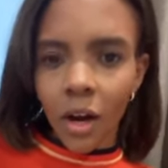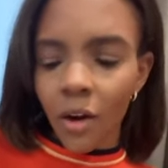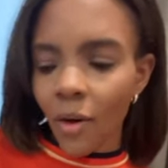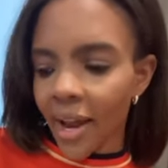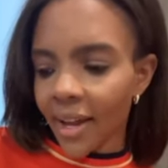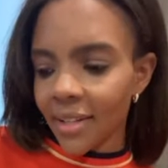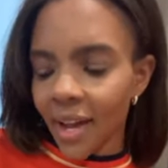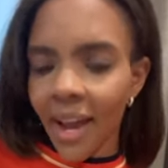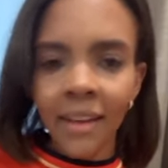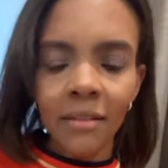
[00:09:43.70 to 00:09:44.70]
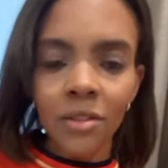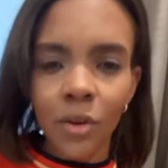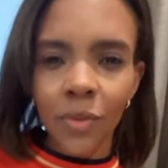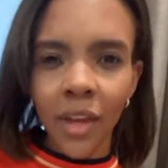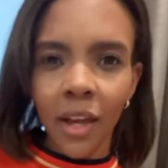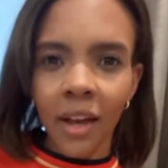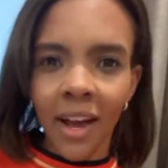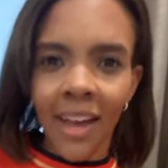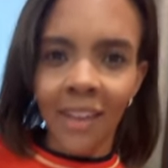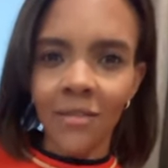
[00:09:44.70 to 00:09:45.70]
All right, I don't think
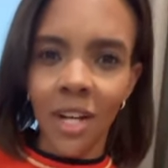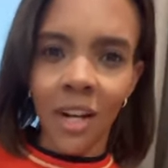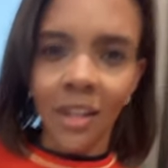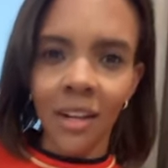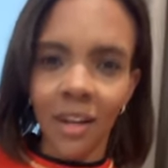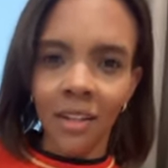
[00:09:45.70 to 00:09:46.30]
I have done